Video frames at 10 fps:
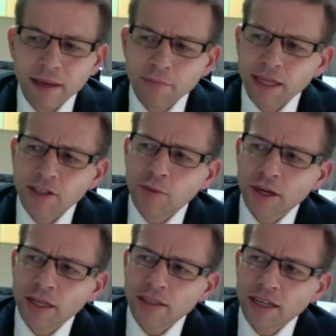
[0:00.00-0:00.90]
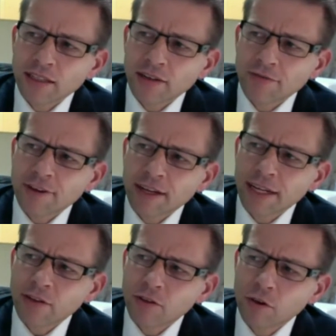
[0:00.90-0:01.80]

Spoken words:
means your body sees a fairly